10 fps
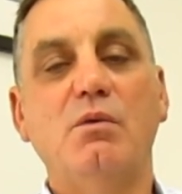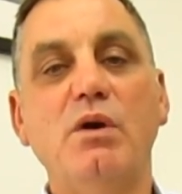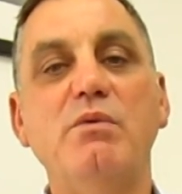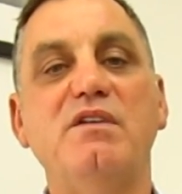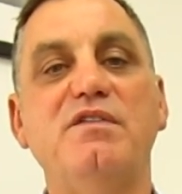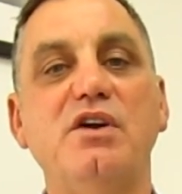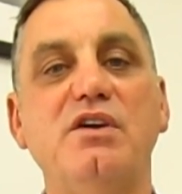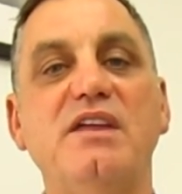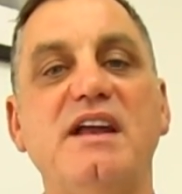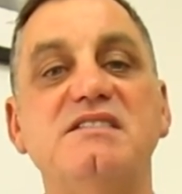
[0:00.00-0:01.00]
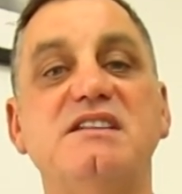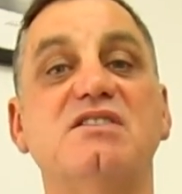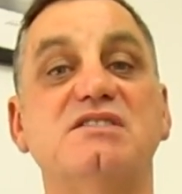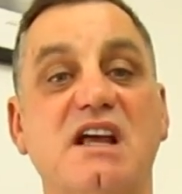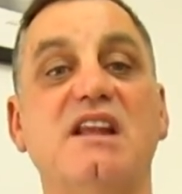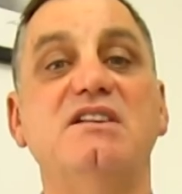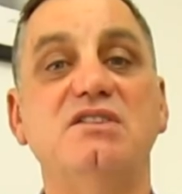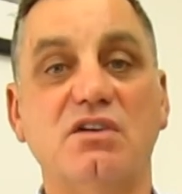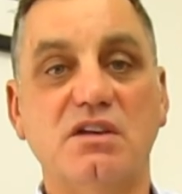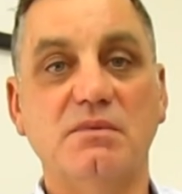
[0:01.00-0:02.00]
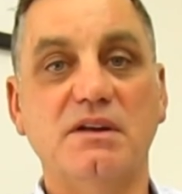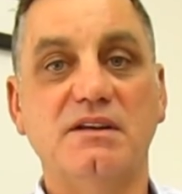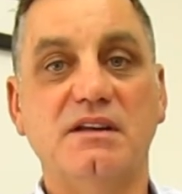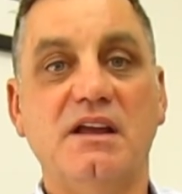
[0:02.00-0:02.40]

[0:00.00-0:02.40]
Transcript: We refer to that as our selling document,